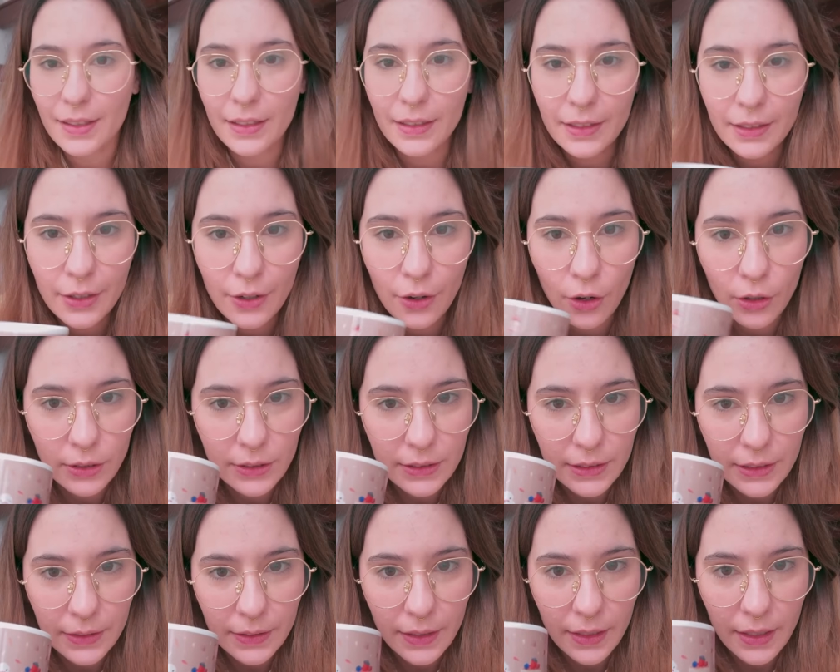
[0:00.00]
the
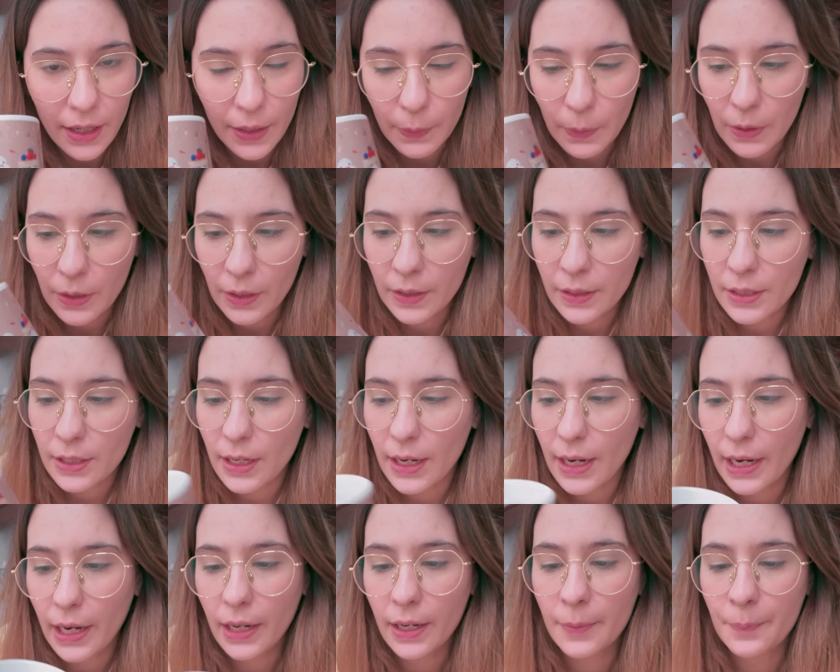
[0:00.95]
color that I want,
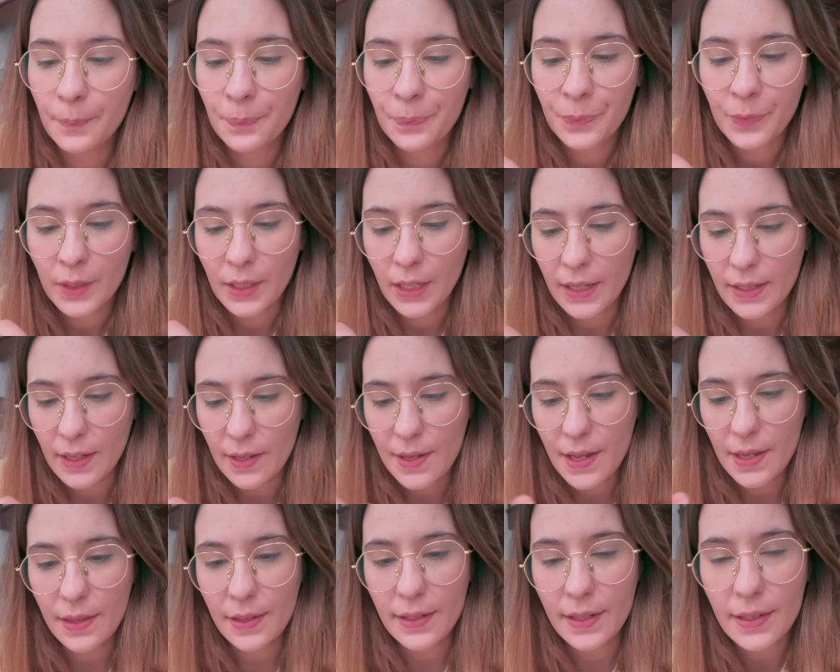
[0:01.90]
and as I
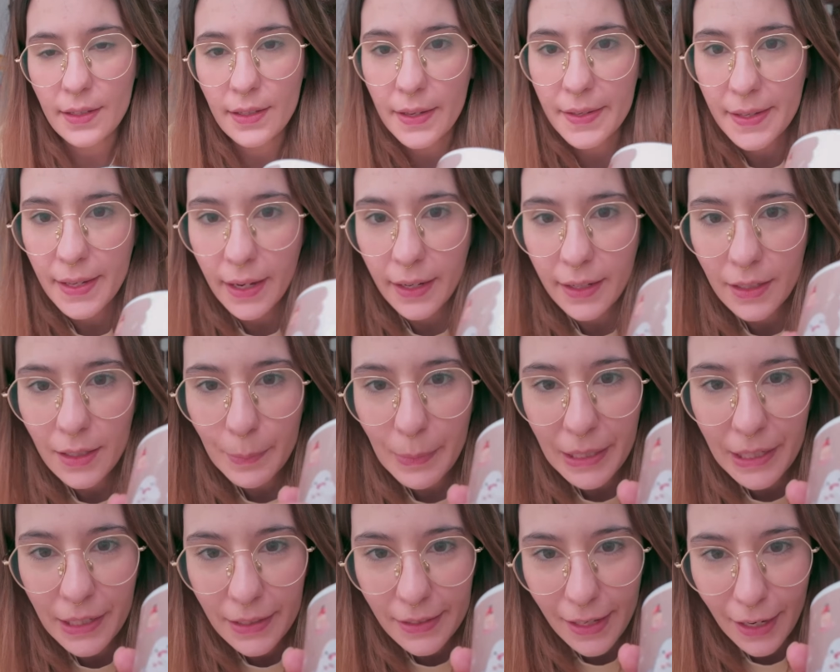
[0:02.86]
said, this is the second
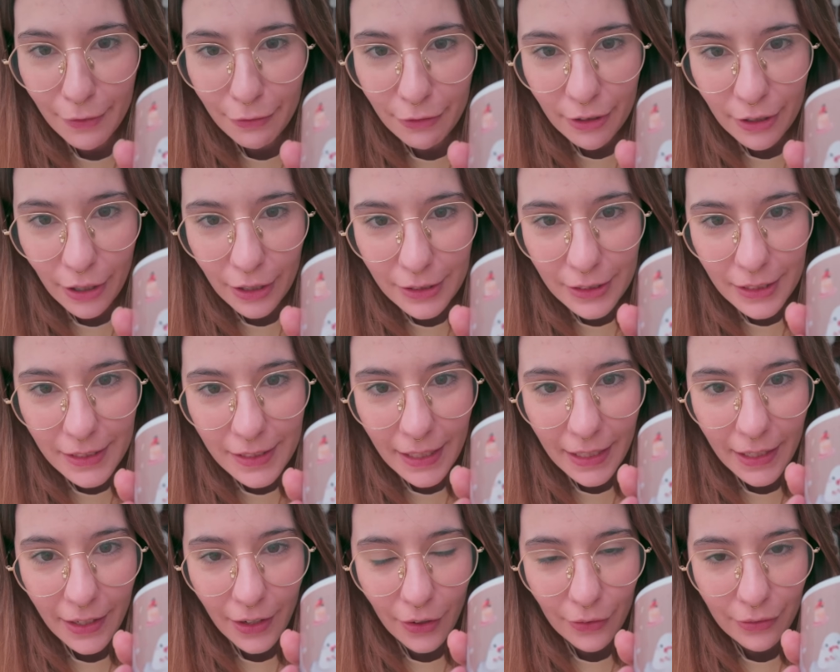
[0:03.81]
because I forgot to
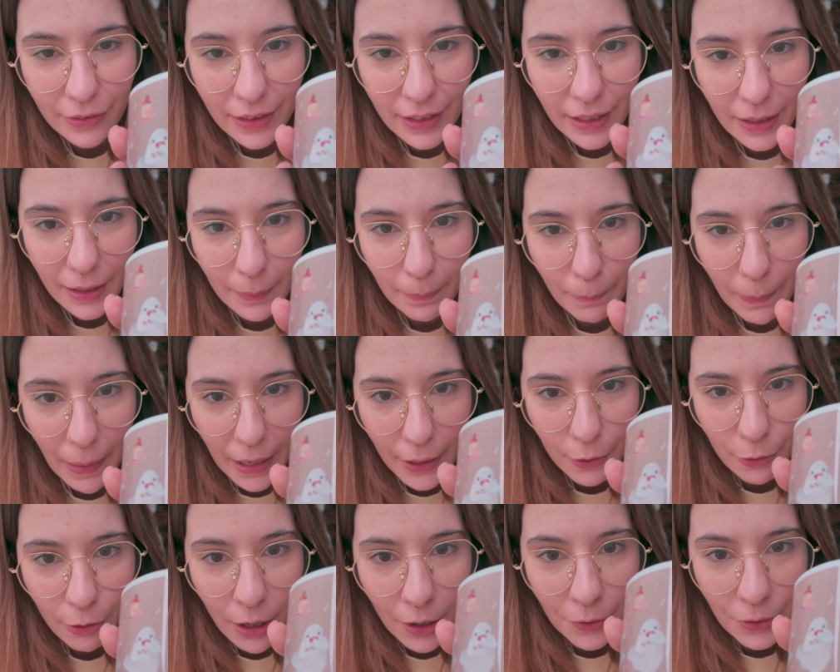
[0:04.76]
take off the
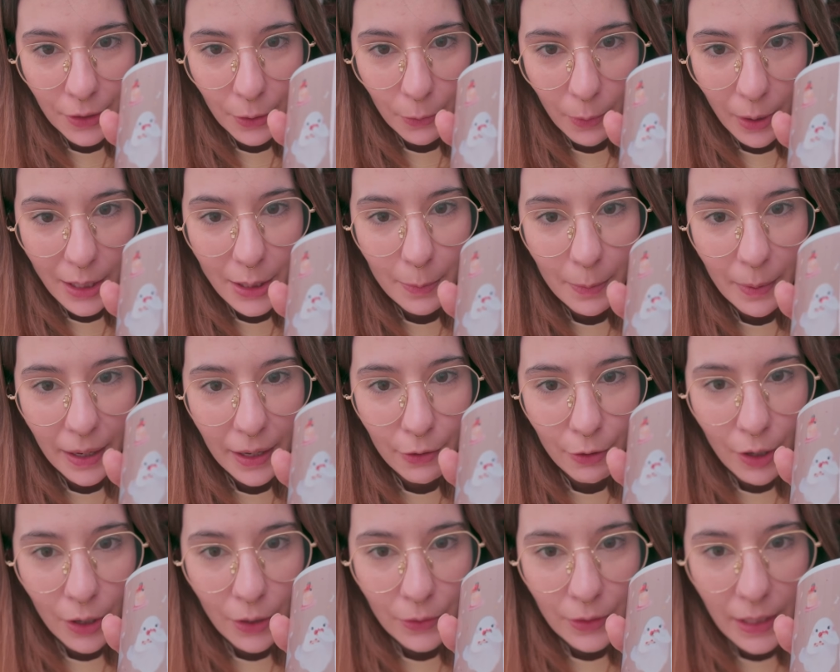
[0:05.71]
background, the white
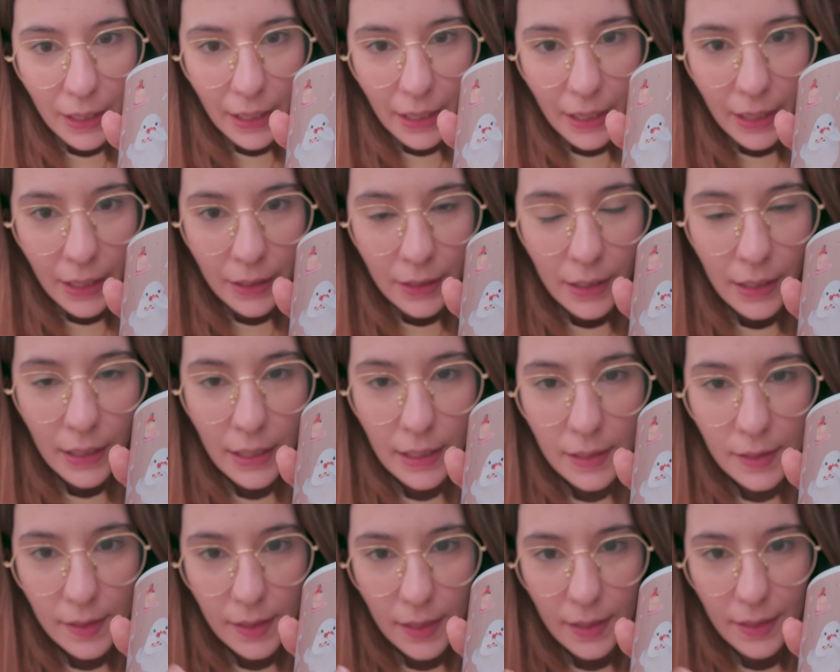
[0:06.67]
background, and
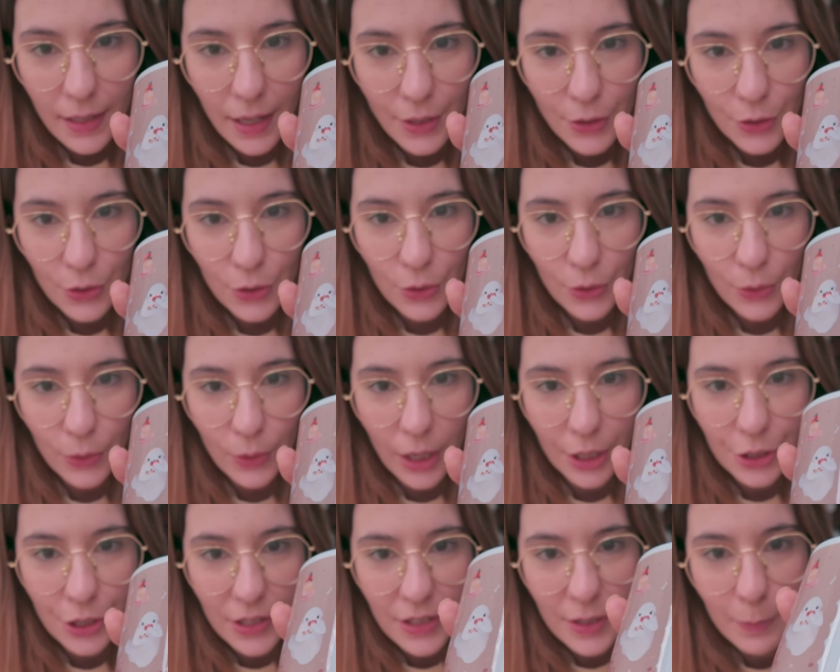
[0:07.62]
since I do
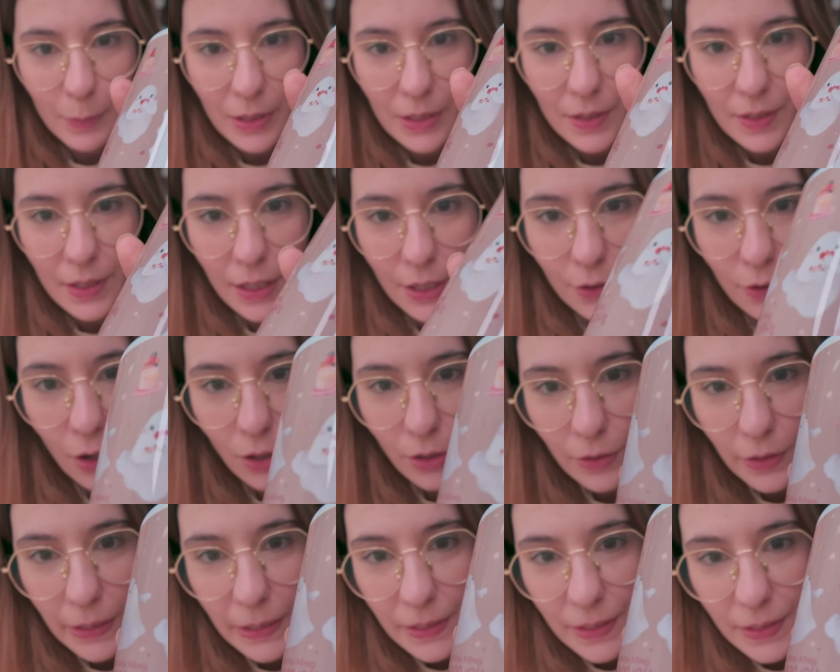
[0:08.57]
adjustments in
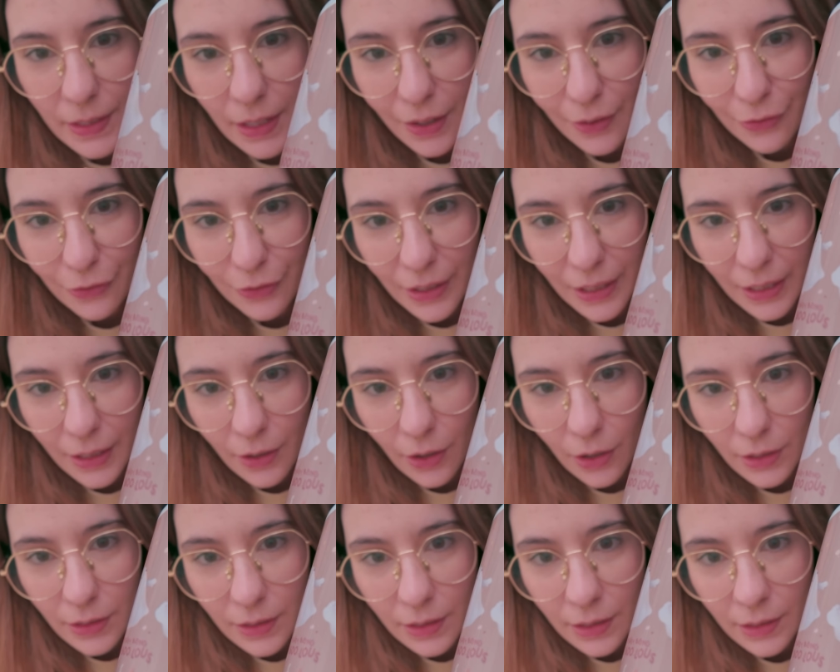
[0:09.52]
color and stuff, it
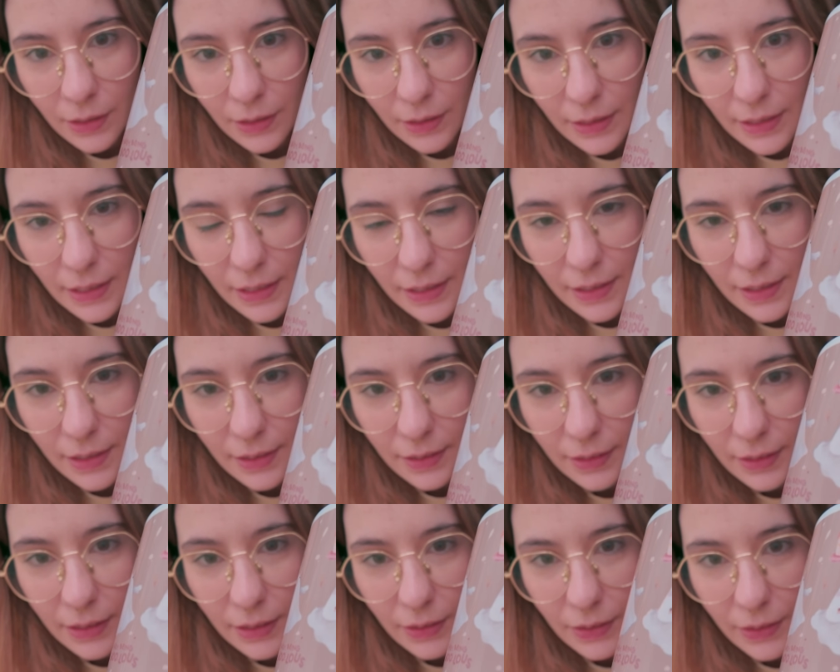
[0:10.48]
got this
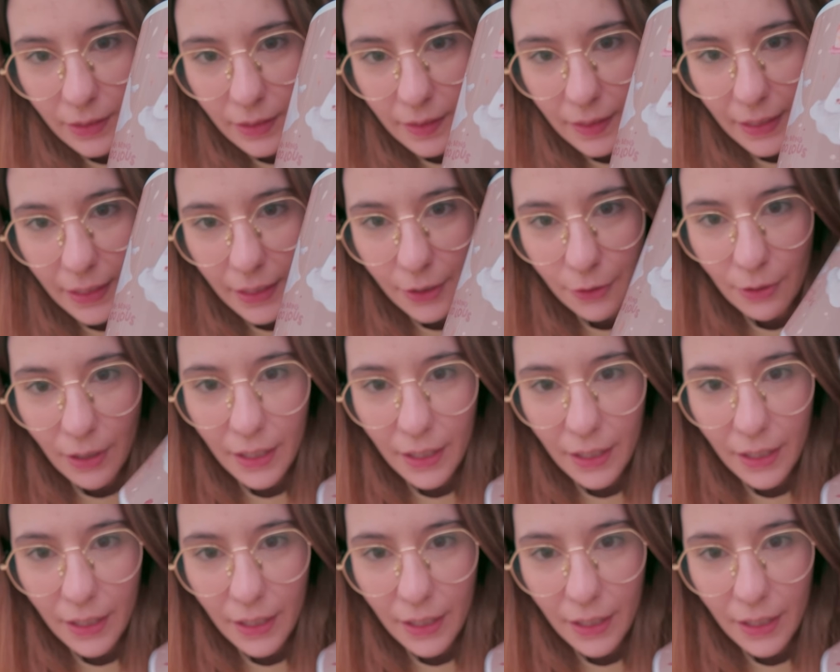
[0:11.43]
little thing